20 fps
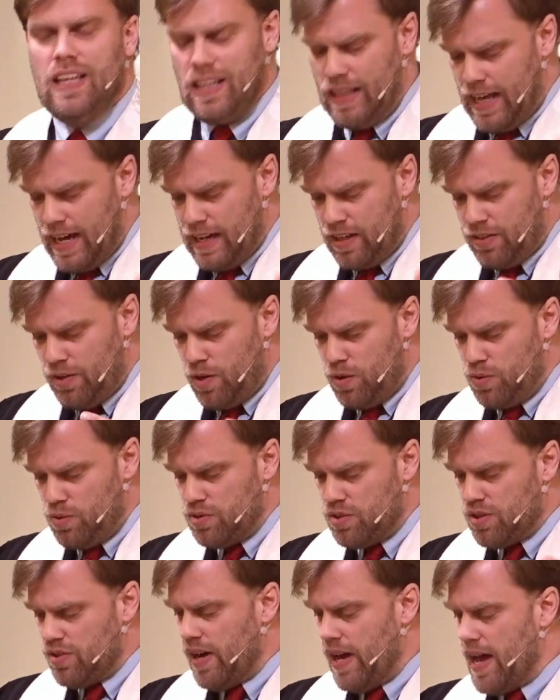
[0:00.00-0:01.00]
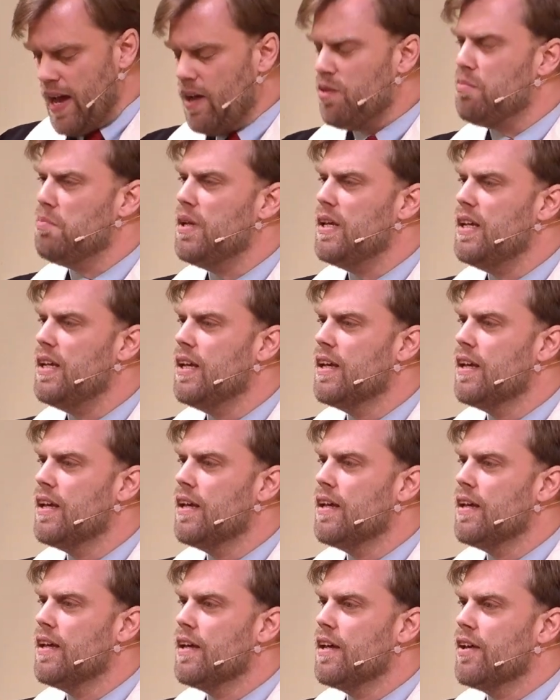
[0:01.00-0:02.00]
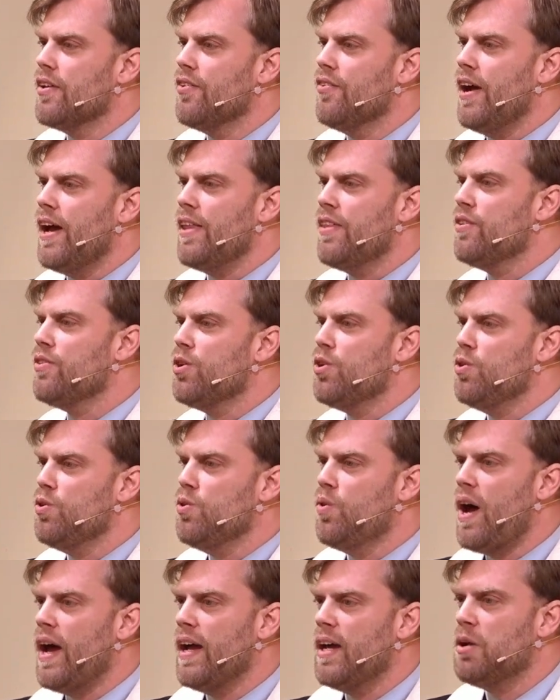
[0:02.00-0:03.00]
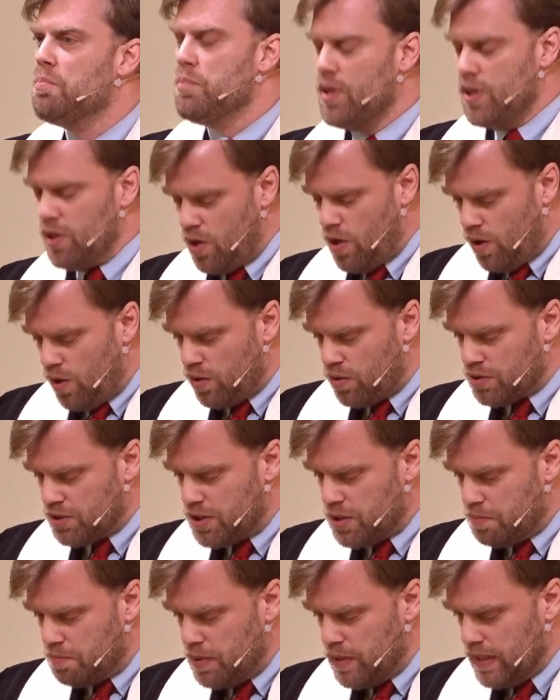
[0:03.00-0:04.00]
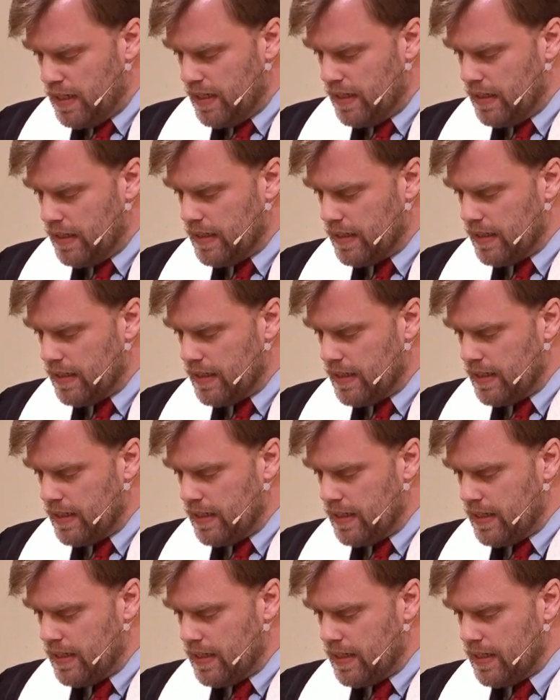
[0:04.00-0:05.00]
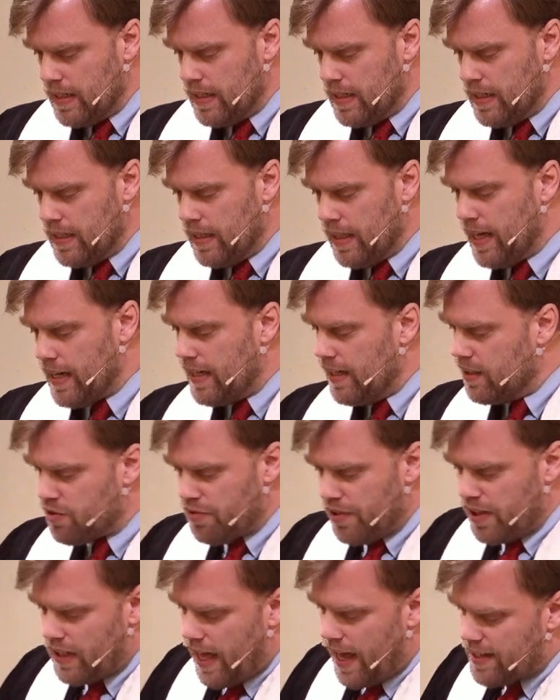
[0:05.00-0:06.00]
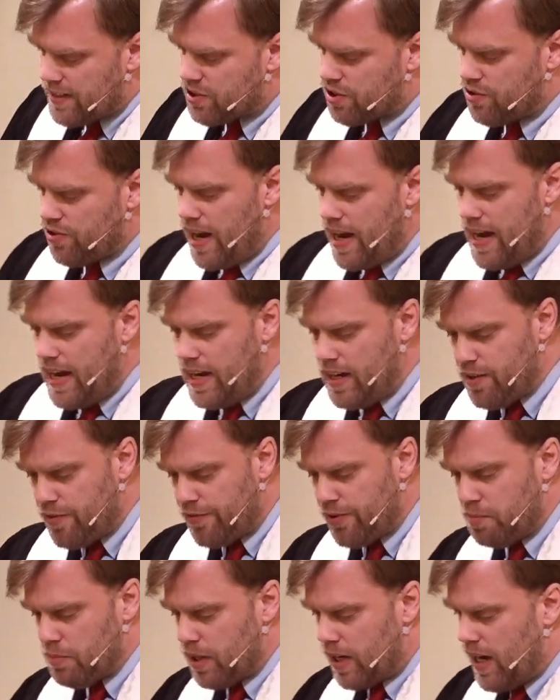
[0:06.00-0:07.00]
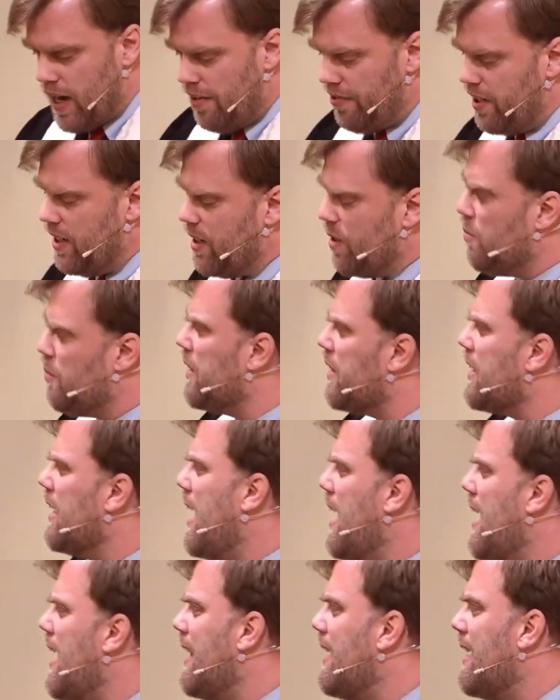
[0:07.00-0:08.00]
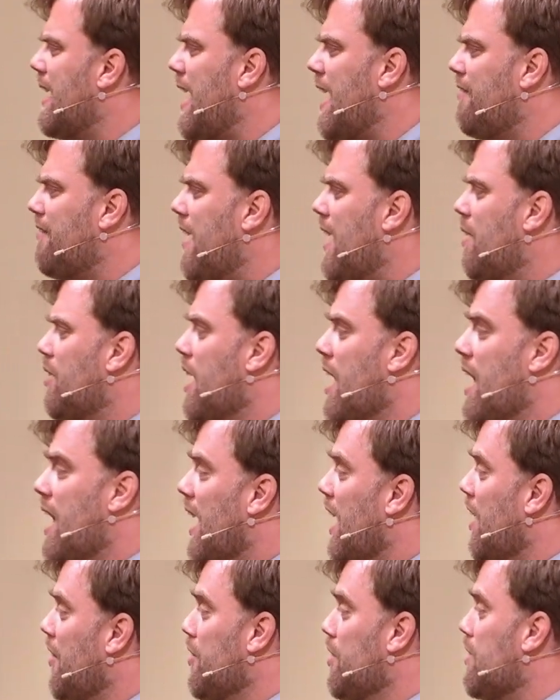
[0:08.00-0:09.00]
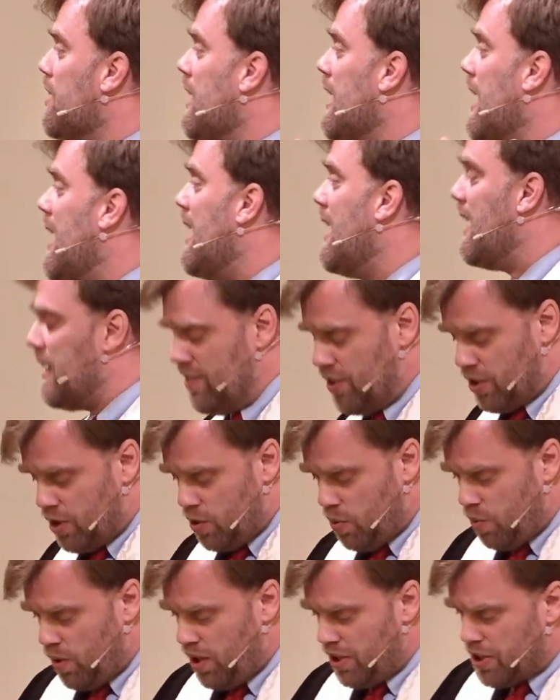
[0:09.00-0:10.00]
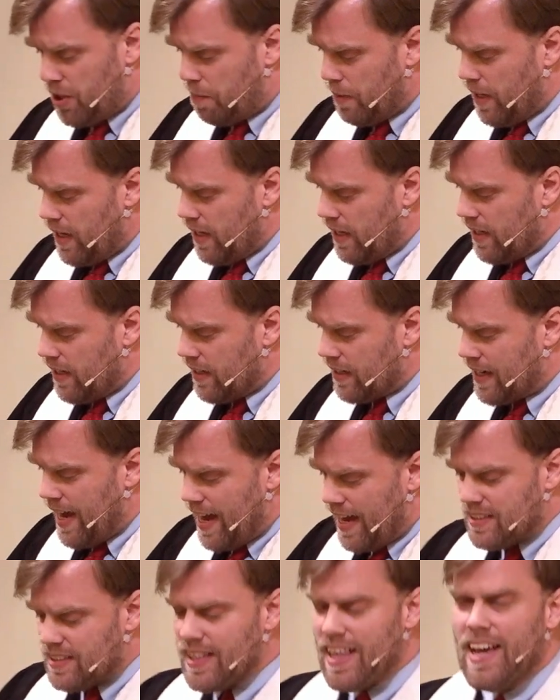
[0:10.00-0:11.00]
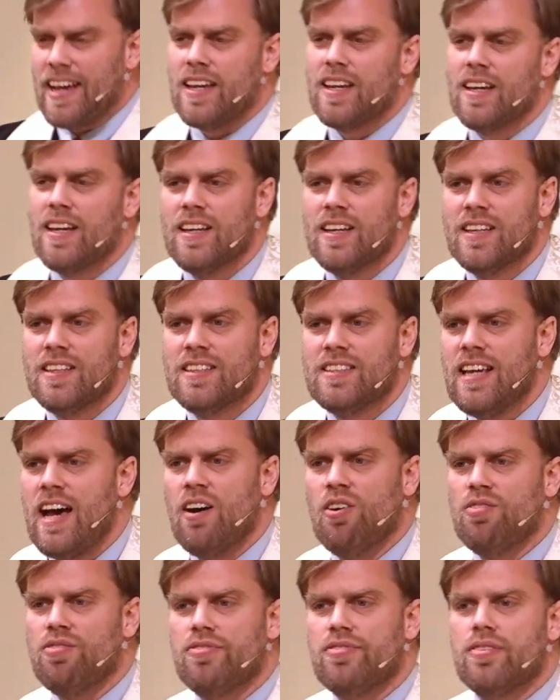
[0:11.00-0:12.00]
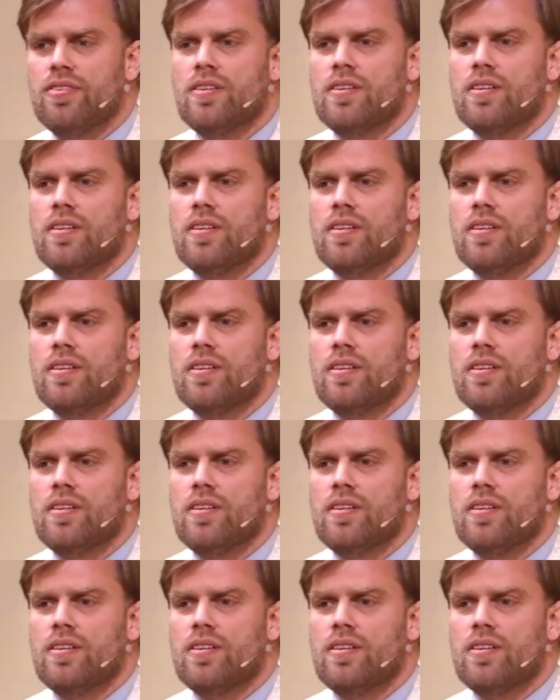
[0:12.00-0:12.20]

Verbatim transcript: like those around me rather than who I had been called to be. Like Israel, I strayed from the covenant with God and I found other gods to worship, gods like self,